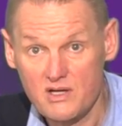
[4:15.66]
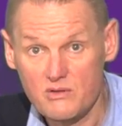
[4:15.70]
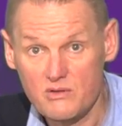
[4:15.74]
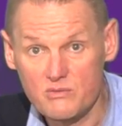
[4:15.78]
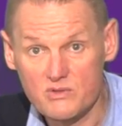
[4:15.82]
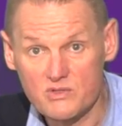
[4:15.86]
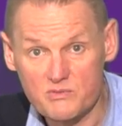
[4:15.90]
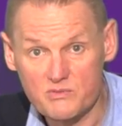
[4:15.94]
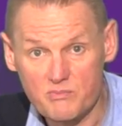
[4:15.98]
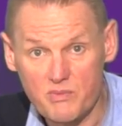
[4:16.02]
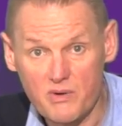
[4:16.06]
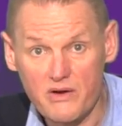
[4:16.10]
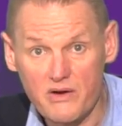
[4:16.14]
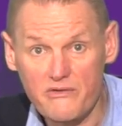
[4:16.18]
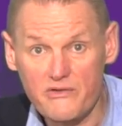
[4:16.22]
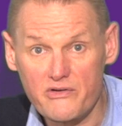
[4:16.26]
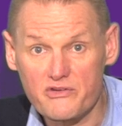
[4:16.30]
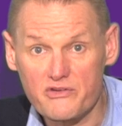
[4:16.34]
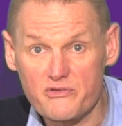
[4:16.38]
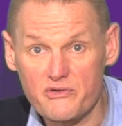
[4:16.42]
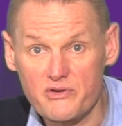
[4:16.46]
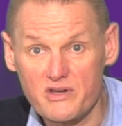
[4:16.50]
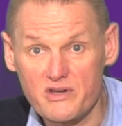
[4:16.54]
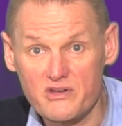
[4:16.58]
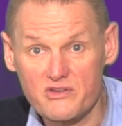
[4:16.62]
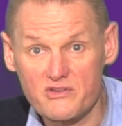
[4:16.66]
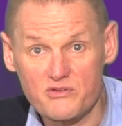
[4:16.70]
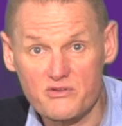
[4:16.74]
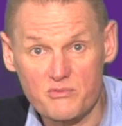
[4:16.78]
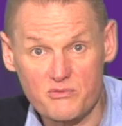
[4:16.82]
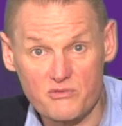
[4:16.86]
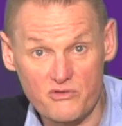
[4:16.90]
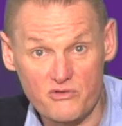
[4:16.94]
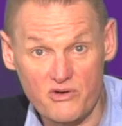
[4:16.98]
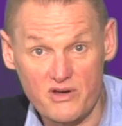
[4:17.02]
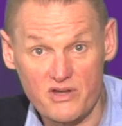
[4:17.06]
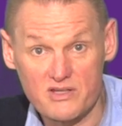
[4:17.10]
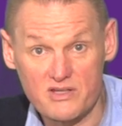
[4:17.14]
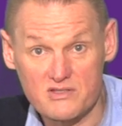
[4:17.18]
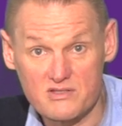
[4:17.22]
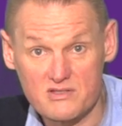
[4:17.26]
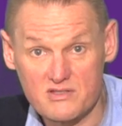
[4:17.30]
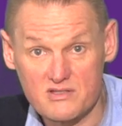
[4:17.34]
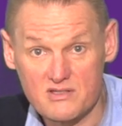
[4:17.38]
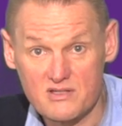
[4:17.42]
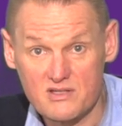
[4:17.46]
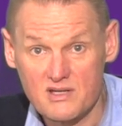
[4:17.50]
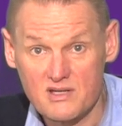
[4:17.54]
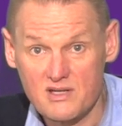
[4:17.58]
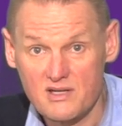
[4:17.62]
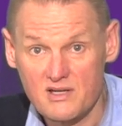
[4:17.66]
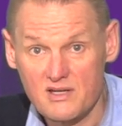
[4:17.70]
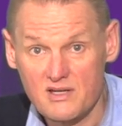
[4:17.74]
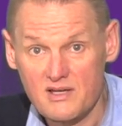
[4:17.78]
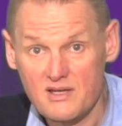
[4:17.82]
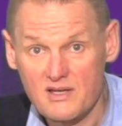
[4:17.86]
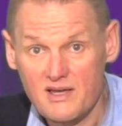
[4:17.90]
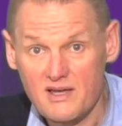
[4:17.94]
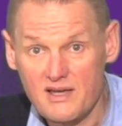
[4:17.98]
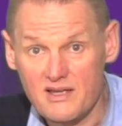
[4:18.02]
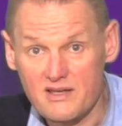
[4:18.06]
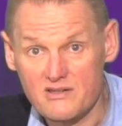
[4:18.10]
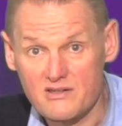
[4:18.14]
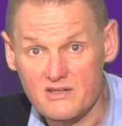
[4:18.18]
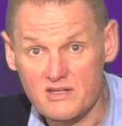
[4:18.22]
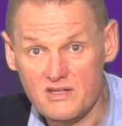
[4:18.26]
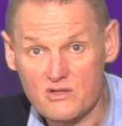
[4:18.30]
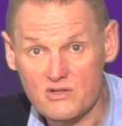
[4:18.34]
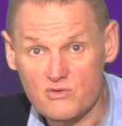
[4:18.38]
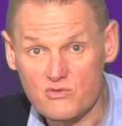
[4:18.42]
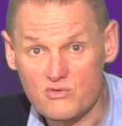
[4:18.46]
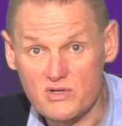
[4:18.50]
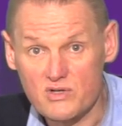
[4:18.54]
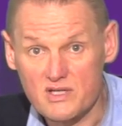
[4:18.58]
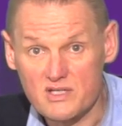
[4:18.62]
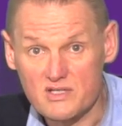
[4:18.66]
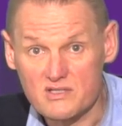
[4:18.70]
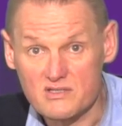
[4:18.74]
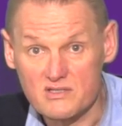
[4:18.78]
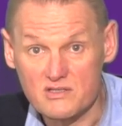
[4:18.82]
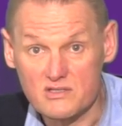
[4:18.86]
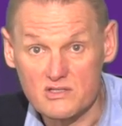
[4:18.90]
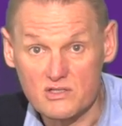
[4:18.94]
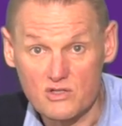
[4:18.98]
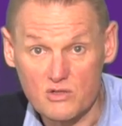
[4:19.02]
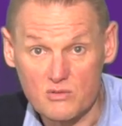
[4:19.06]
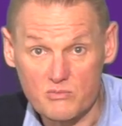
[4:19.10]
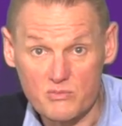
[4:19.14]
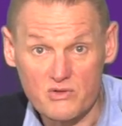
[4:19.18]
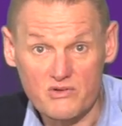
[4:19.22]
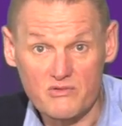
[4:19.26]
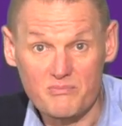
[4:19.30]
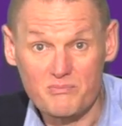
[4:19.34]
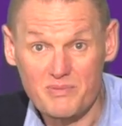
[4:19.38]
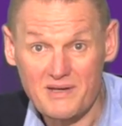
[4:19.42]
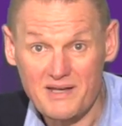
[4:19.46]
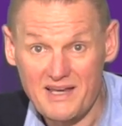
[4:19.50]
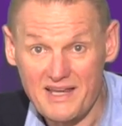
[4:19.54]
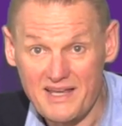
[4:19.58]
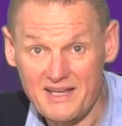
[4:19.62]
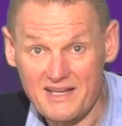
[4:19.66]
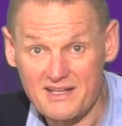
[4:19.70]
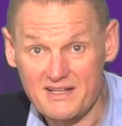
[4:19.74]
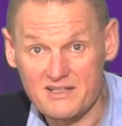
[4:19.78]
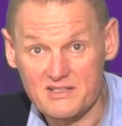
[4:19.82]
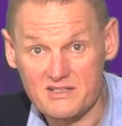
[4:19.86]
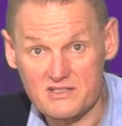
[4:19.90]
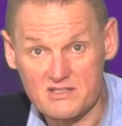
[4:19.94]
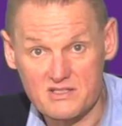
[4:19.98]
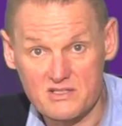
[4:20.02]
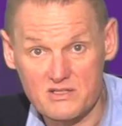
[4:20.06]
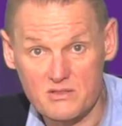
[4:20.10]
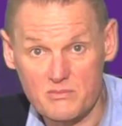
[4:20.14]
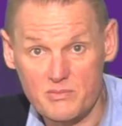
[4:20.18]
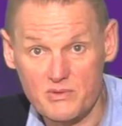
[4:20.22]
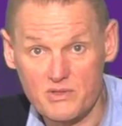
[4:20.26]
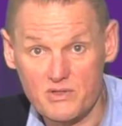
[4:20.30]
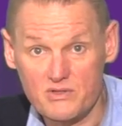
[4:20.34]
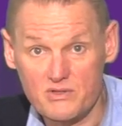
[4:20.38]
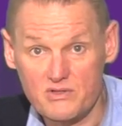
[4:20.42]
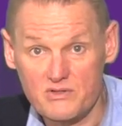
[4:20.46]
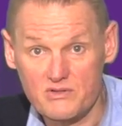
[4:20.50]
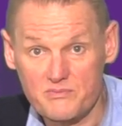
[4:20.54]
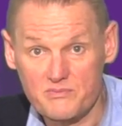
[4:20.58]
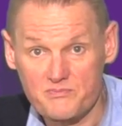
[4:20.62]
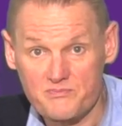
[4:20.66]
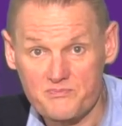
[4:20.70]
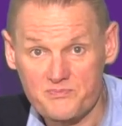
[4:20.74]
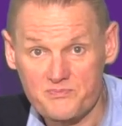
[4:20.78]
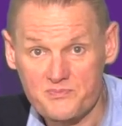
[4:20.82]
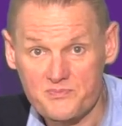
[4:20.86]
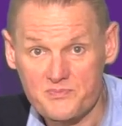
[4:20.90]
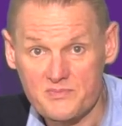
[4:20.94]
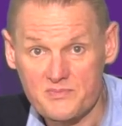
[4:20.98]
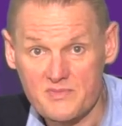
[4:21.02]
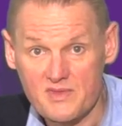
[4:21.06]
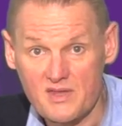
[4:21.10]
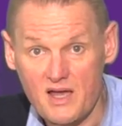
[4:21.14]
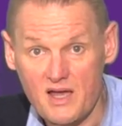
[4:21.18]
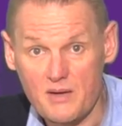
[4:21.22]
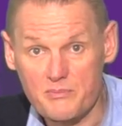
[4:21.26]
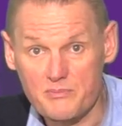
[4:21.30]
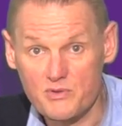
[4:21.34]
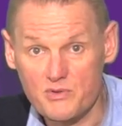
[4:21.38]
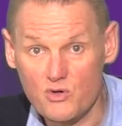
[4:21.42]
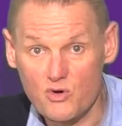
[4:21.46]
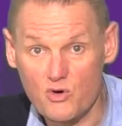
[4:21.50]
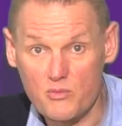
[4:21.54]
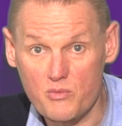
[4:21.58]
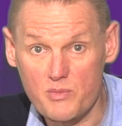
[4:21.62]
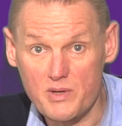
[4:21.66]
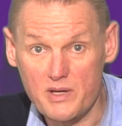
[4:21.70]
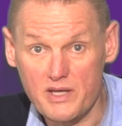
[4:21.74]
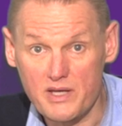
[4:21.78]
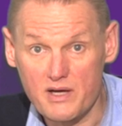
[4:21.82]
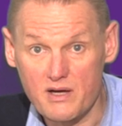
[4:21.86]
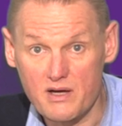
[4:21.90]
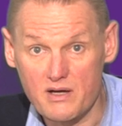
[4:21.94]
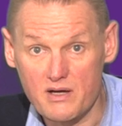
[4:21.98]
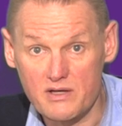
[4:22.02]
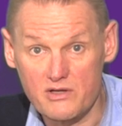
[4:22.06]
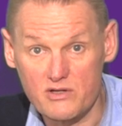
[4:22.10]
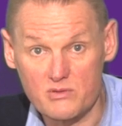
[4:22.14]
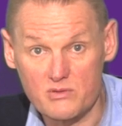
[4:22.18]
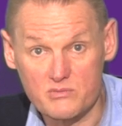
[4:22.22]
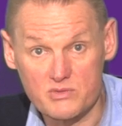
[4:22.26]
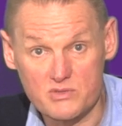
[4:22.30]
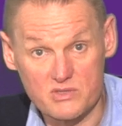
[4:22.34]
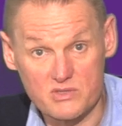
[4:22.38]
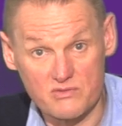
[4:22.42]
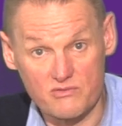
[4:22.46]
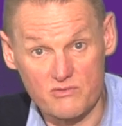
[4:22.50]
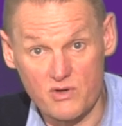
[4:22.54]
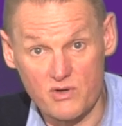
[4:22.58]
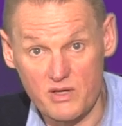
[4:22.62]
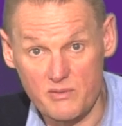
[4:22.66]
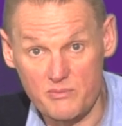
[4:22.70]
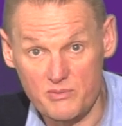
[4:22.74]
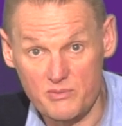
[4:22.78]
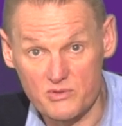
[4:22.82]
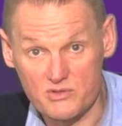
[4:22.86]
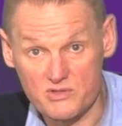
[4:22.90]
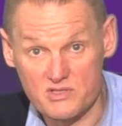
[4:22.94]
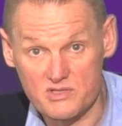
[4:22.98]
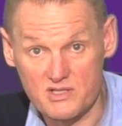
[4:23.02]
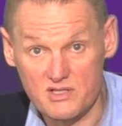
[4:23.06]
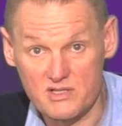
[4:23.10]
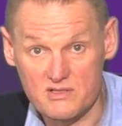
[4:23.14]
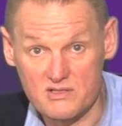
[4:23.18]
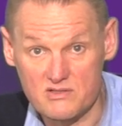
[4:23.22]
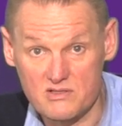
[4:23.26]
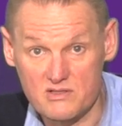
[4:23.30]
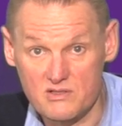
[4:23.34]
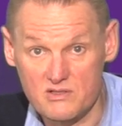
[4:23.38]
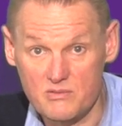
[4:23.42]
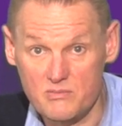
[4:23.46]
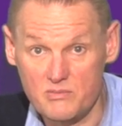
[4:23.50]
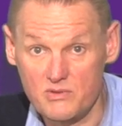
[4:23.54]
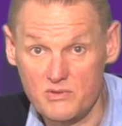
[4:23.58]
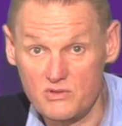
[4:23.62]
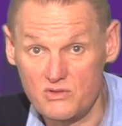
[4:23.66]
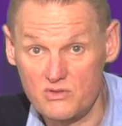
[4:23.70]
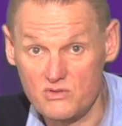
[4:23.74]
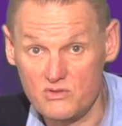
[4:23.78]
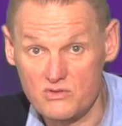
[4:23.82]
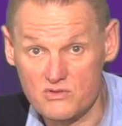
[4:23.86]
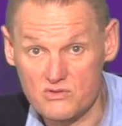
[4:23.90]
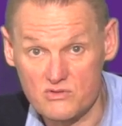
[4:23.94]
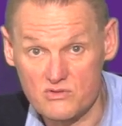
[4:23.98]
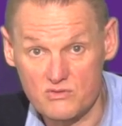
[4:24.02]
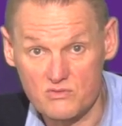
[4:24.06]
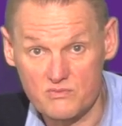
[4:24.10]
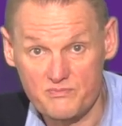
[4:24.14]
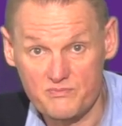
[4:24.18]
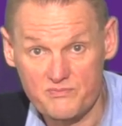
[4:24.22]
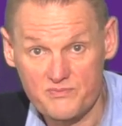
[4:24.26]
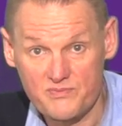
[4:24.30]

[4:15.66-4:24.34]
respiratory distress, and decrease in the number of platelets in the blood, abnormally high numbers of white blood cells in the blood also.